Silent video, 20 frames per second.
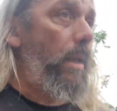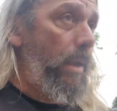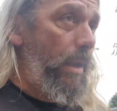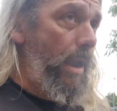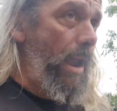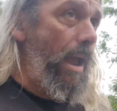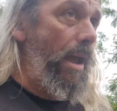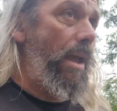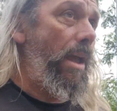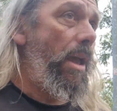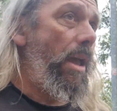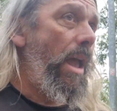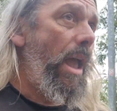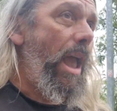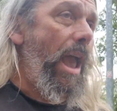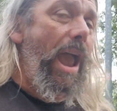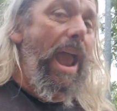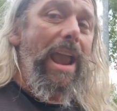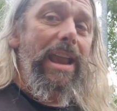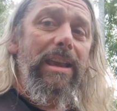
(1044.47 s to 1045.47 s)
Yeah,
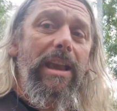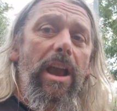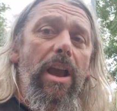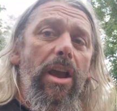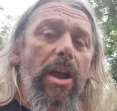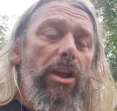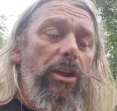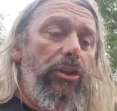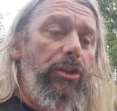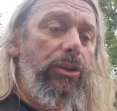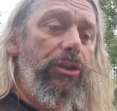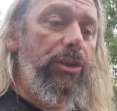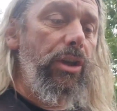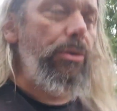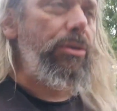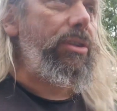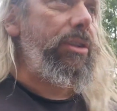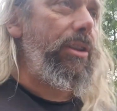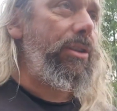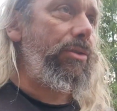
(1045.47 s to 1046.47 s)
a
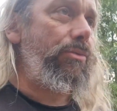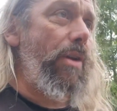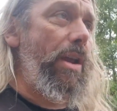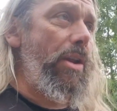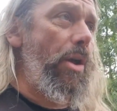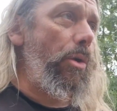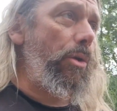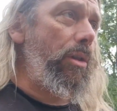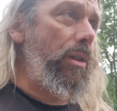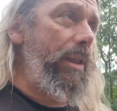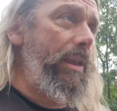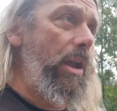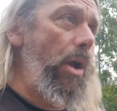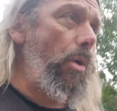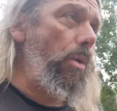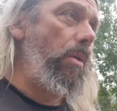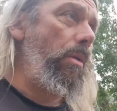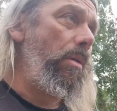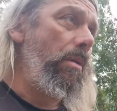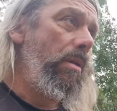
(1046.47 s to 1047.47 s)
useless Renault
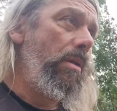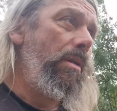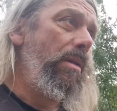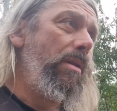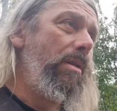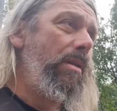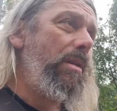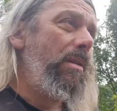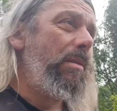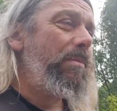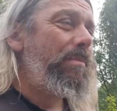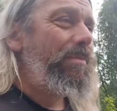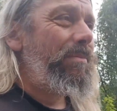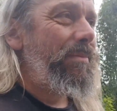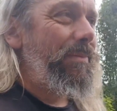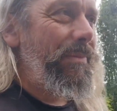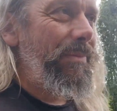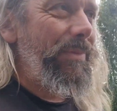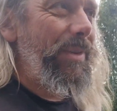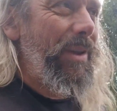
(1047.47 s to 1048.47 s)
Clio
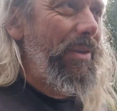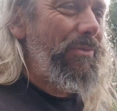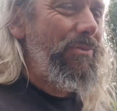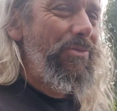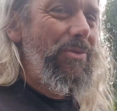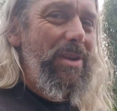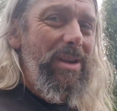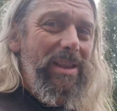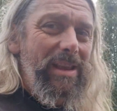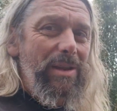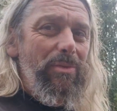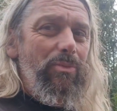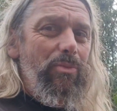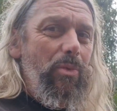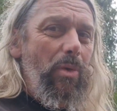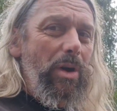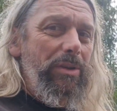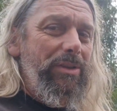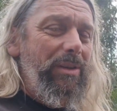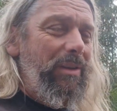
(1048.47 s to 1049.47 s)
that really
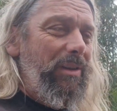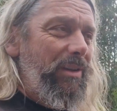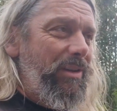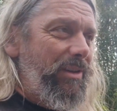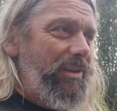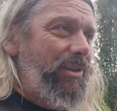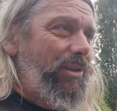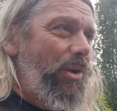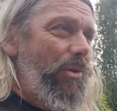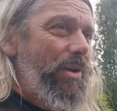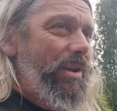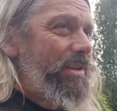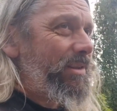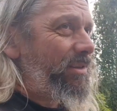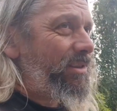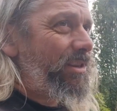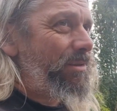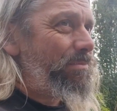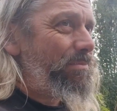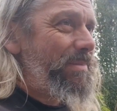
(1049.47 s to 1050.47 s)
wasn't going
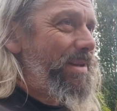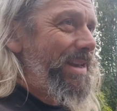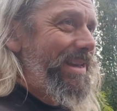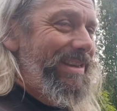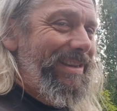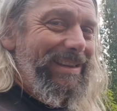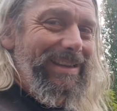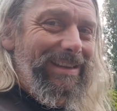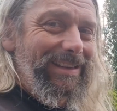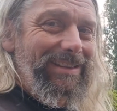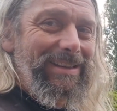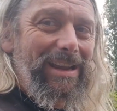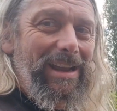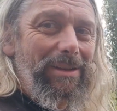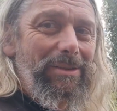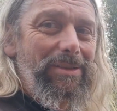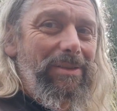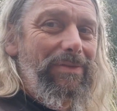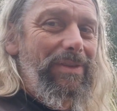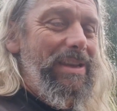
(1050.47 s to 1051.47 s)
to make it
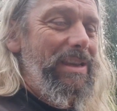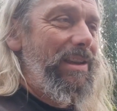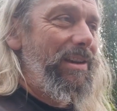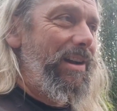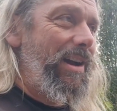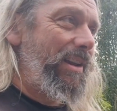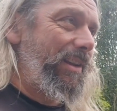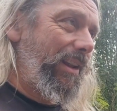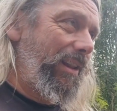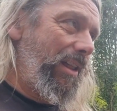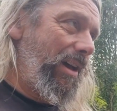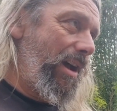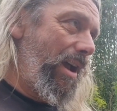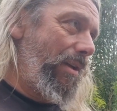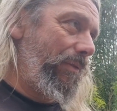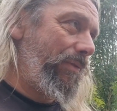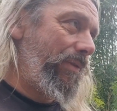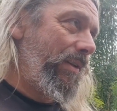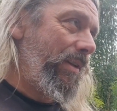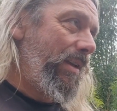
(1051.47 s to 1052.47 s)
out of the yard
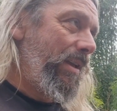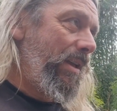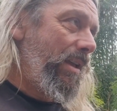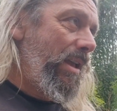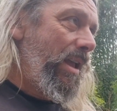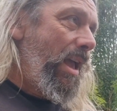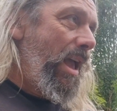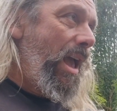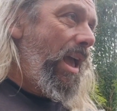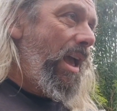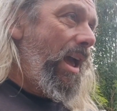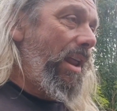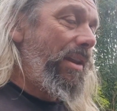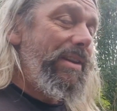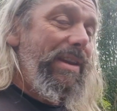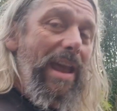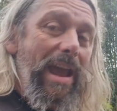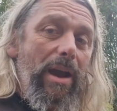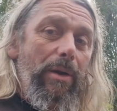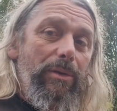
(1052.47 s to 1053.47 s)
alive,
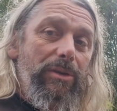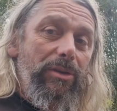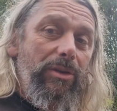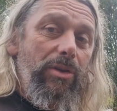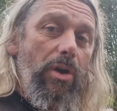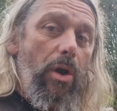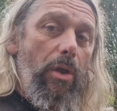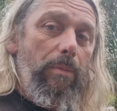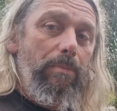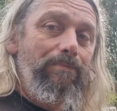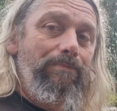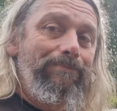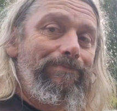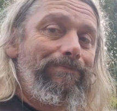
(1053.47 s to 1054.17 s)
and now it's gone.